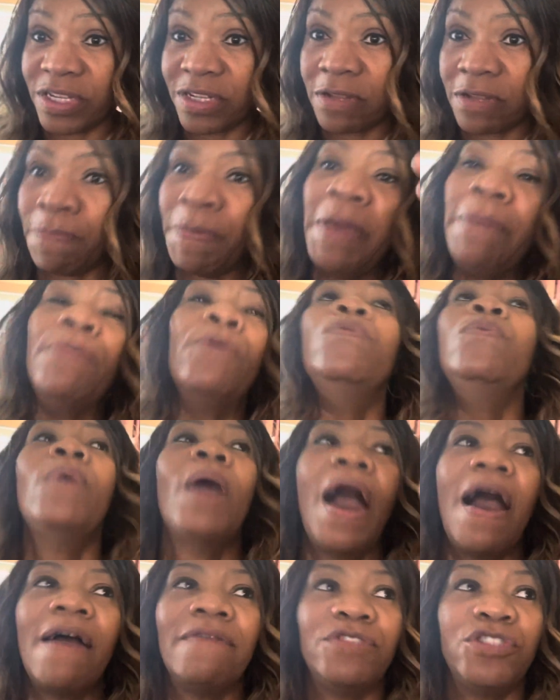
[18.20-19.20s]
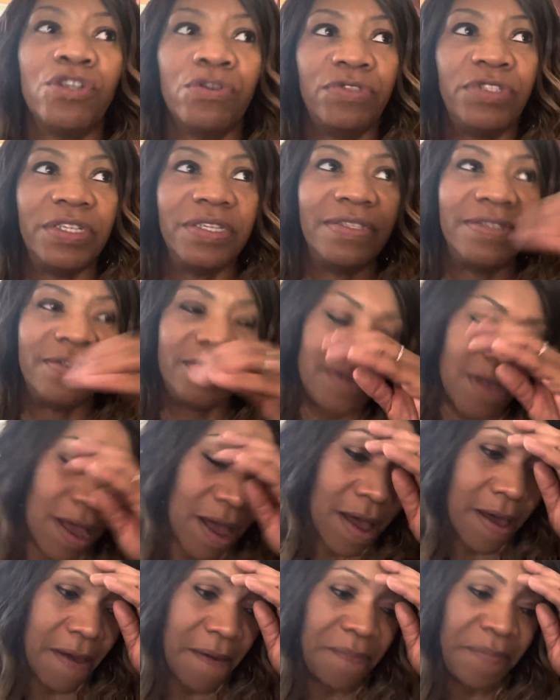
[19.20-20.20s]
people who have churches.
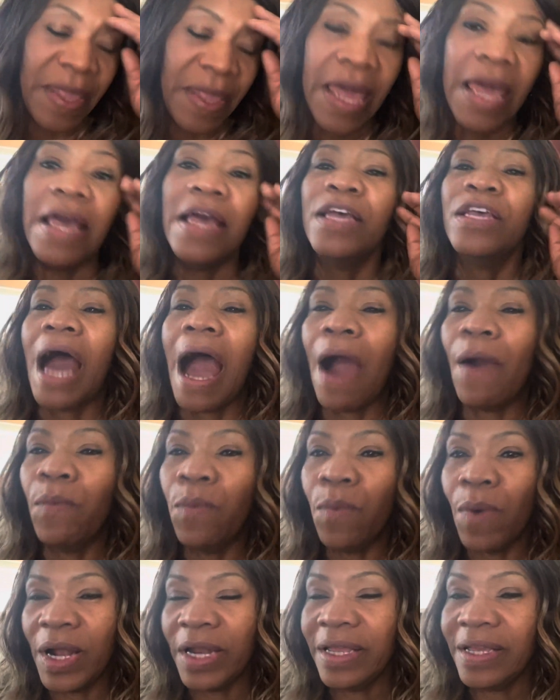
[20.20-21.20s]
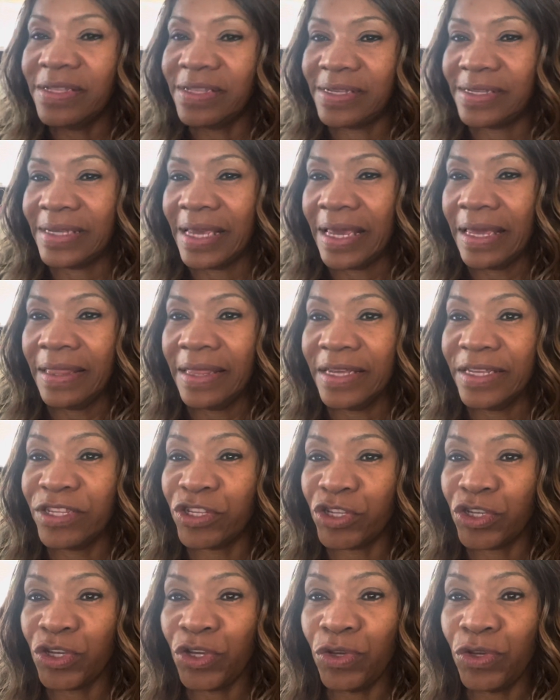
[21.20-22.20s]
I wanted to say
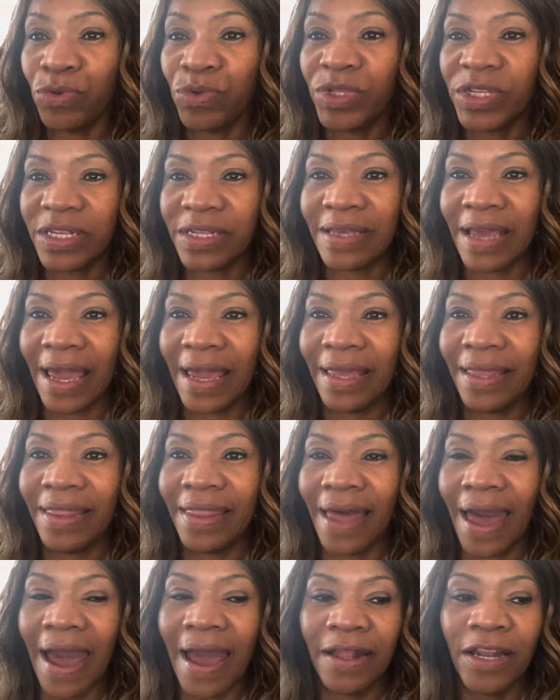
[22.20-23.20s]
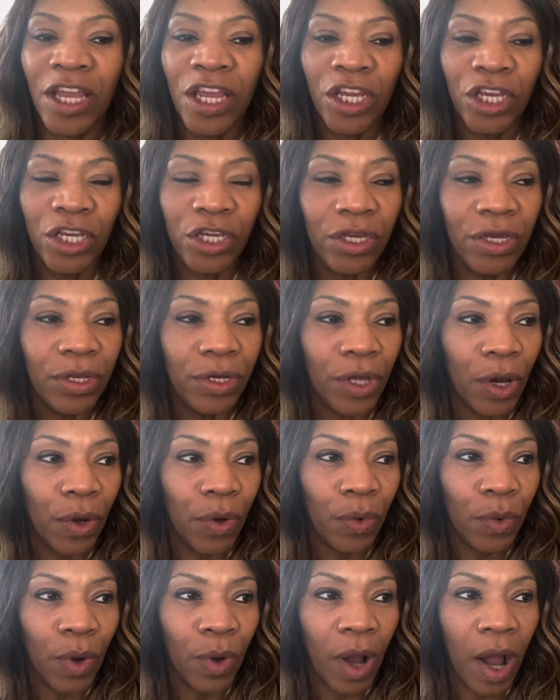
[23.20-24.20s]
this to you today that, you
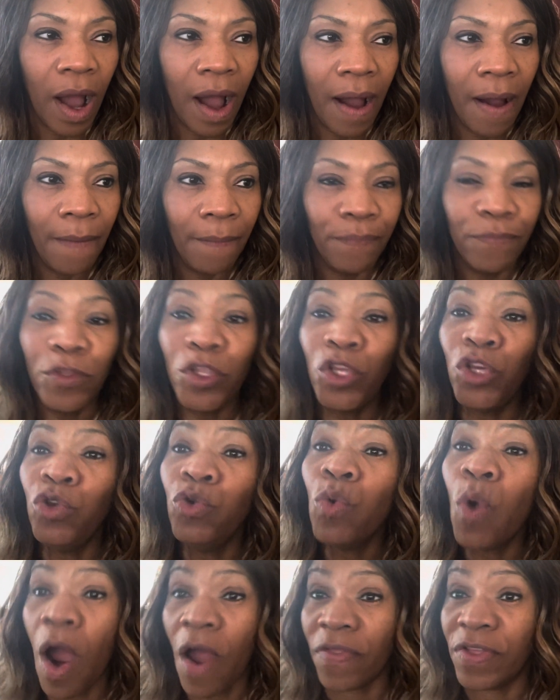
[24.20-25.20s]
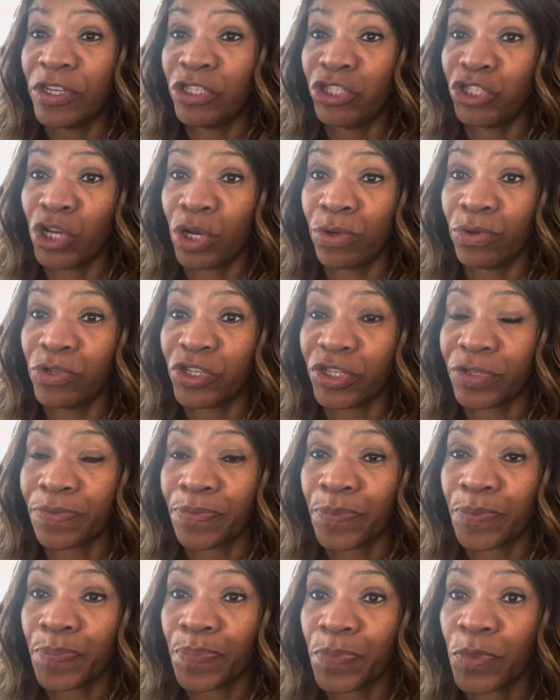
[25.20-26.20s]
are the church.
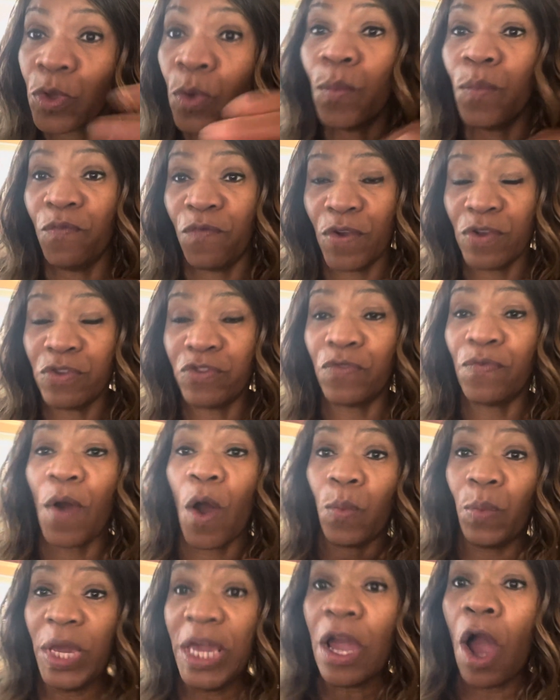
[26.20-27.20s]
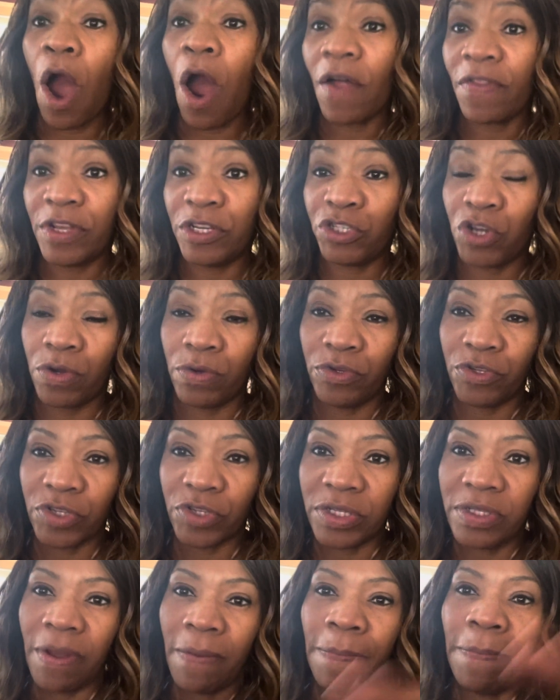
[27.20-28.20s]
First of all, we are the church.
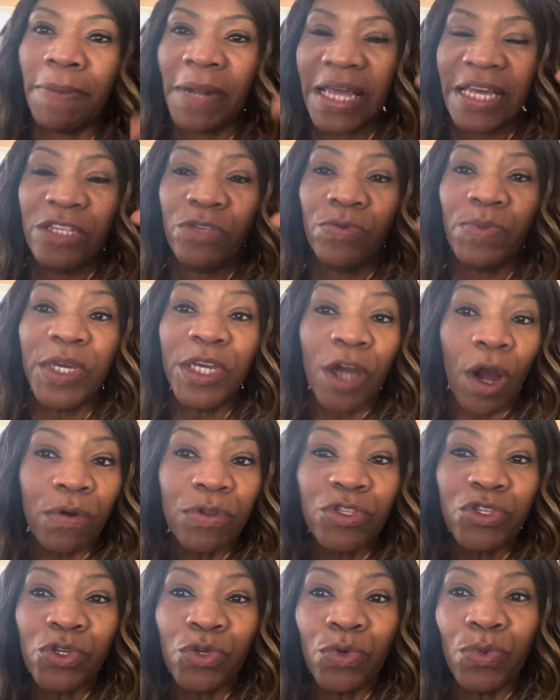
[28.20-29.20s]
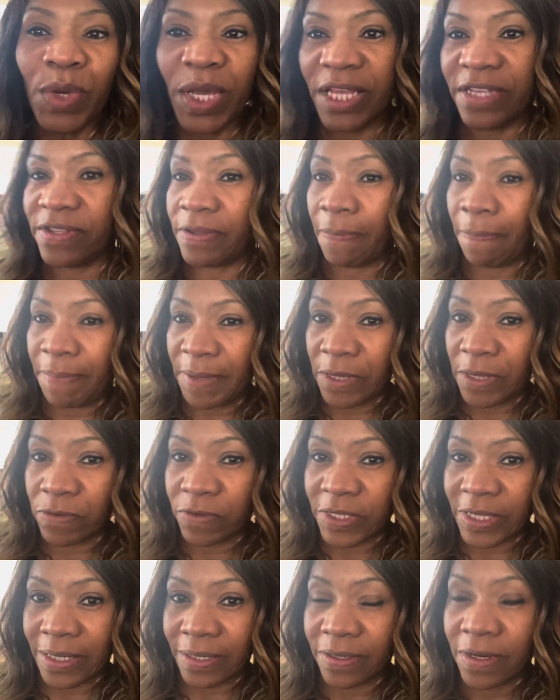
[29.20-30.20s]
The place we go to is the
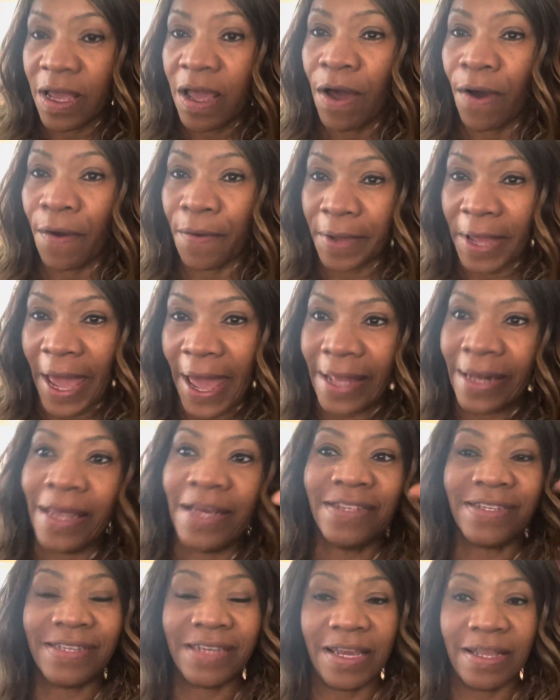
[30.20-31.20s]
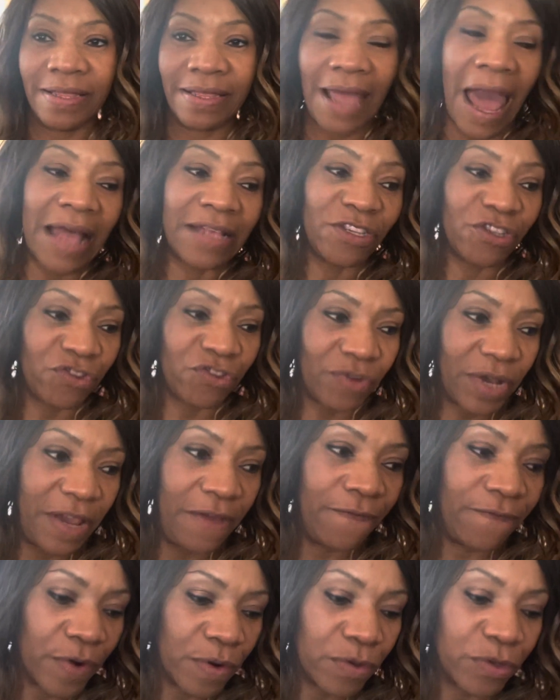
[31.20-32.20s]
building. Okay, let's get that straight
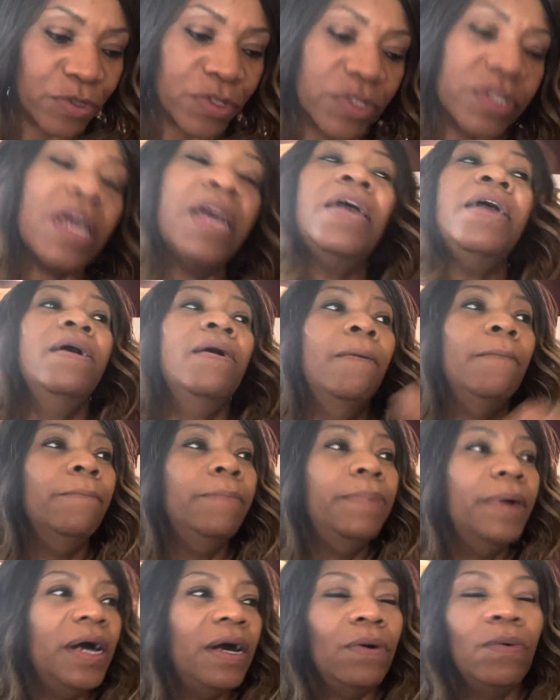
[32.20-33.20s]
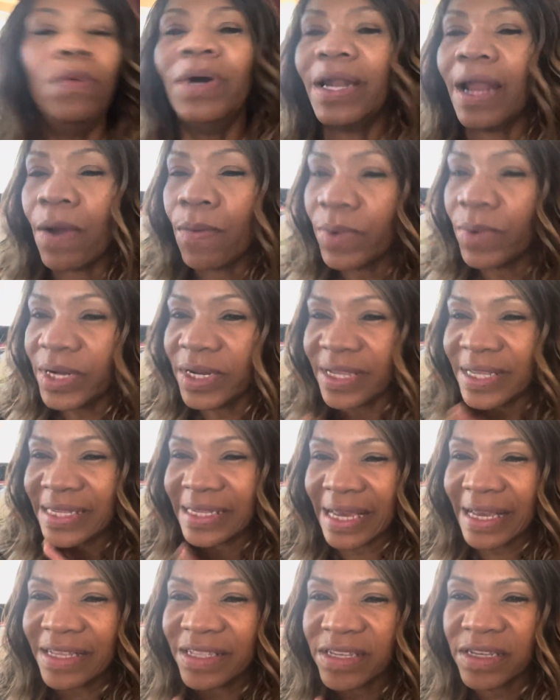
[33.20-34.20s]
first. But what I want to
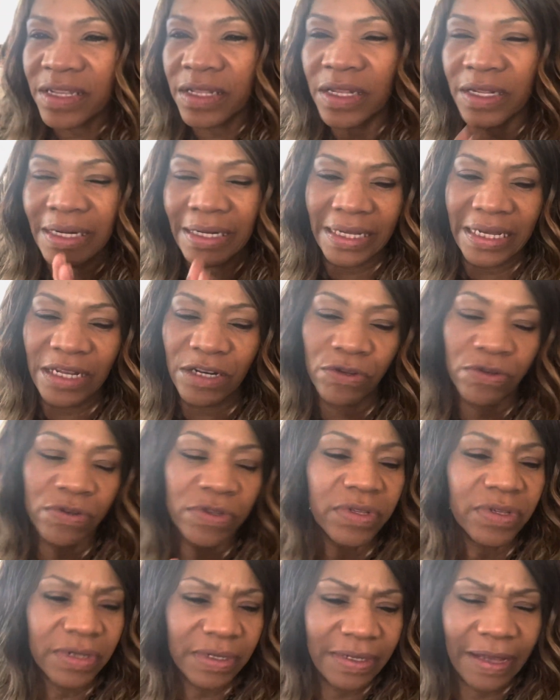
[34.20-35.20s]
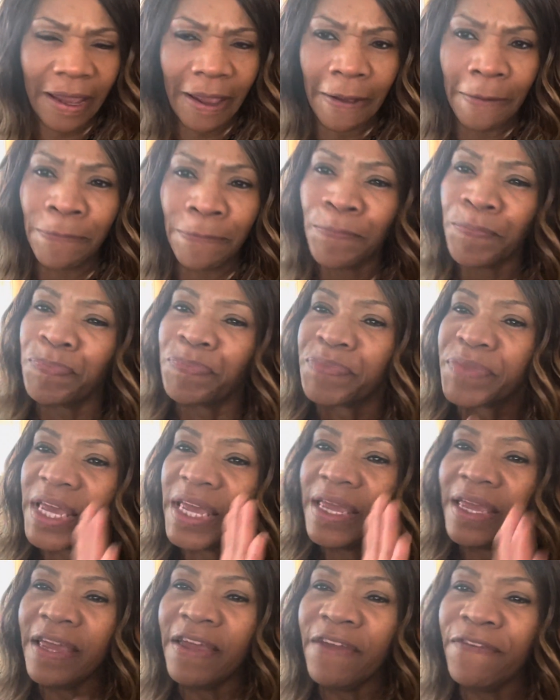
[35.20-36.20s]
say to the leaders today,
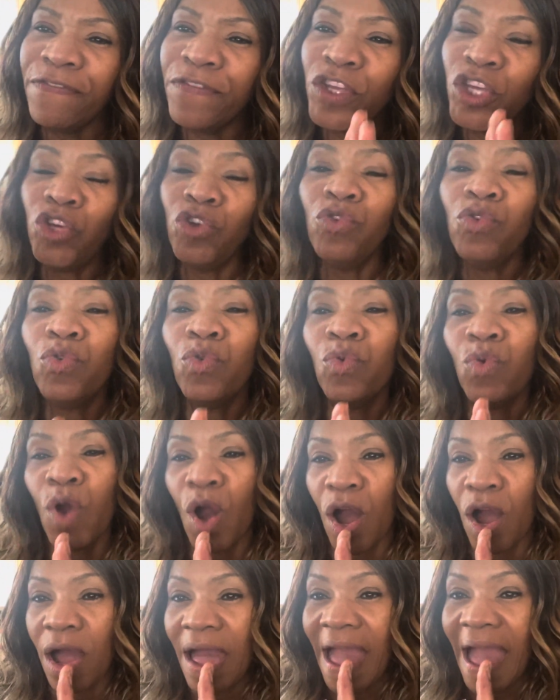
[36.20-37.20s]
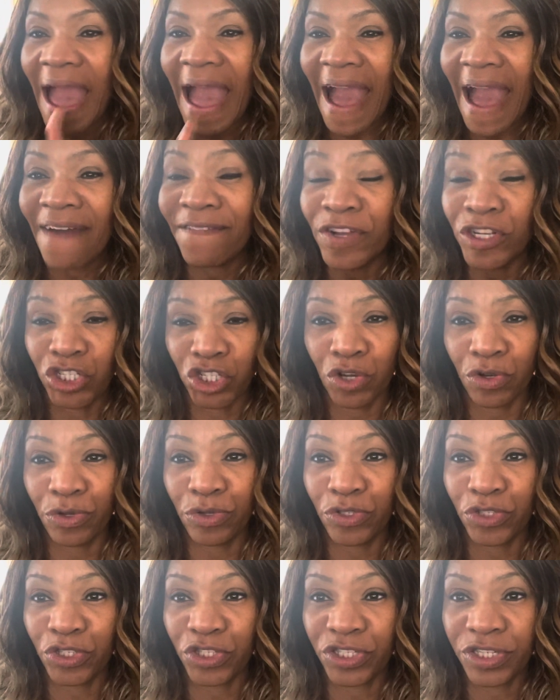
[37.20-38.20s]
if you have a
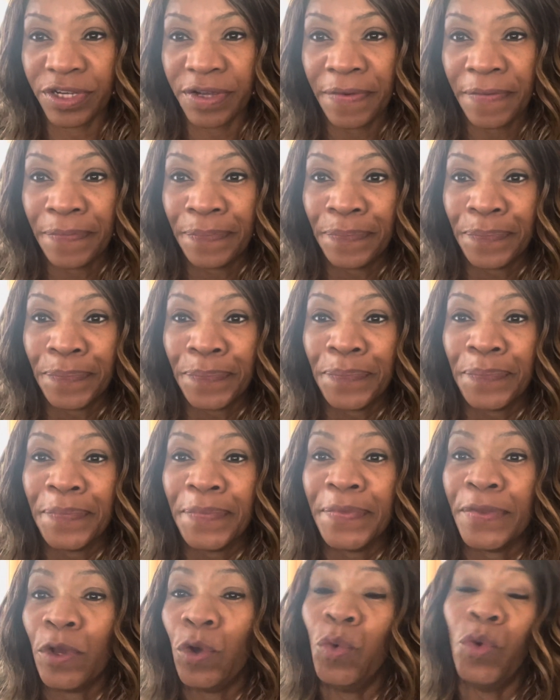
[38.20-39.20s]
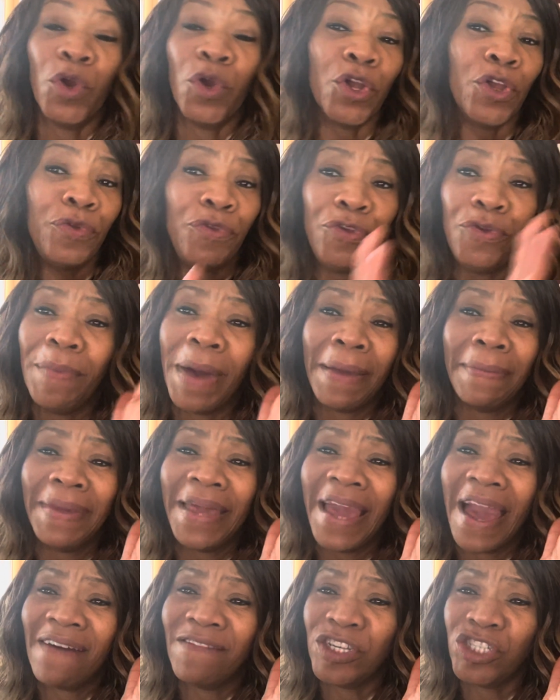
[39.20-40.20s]
church, or you might be
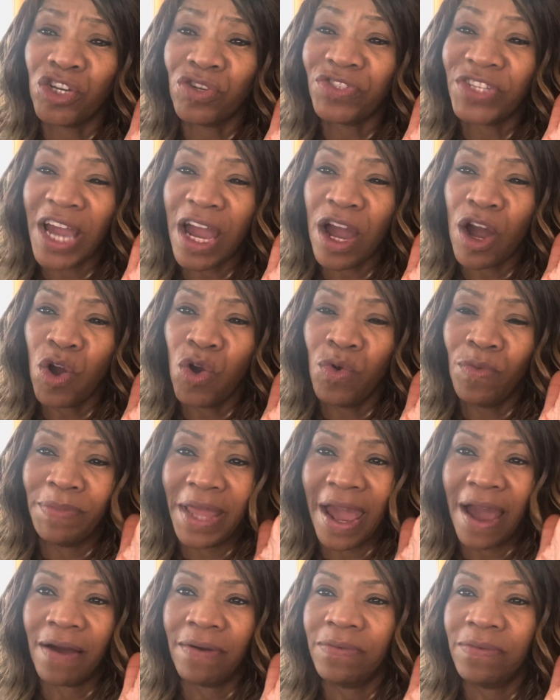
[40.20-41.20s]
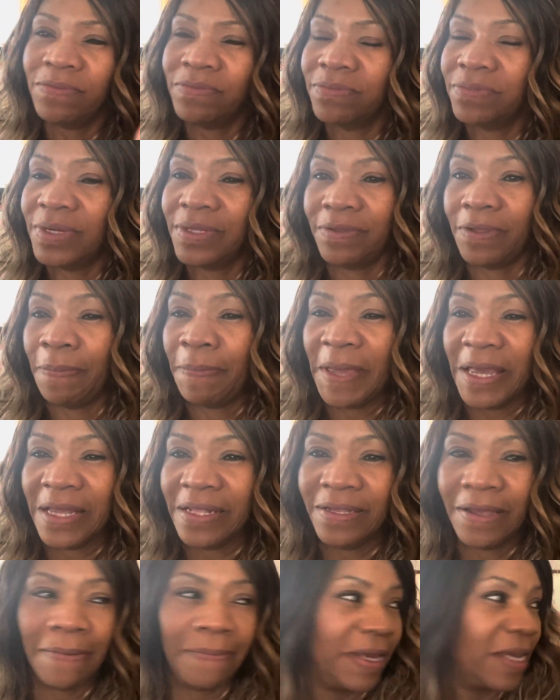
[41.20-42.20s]
having church at home now with the
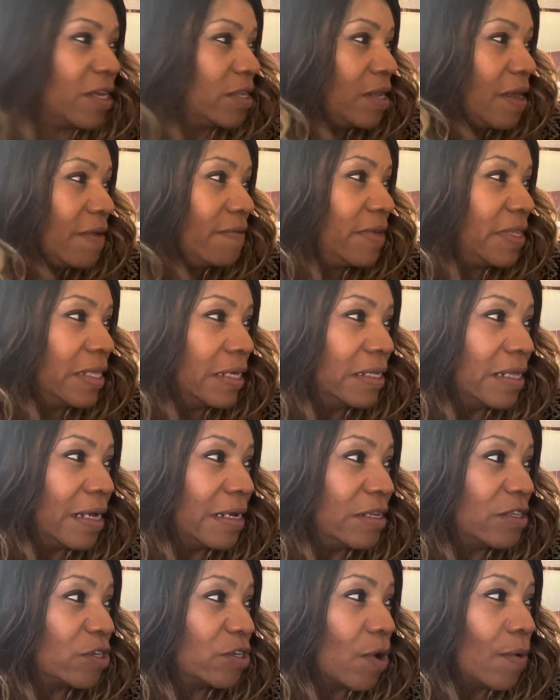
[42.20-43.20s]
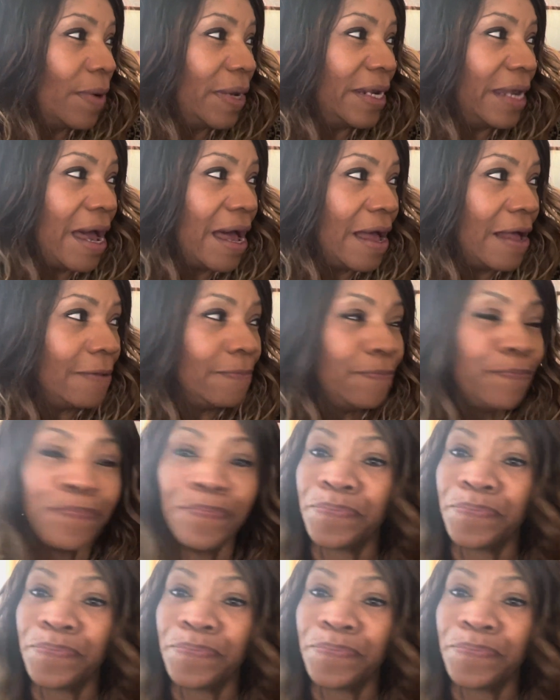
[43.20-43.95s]
pandemic and everything that is going on,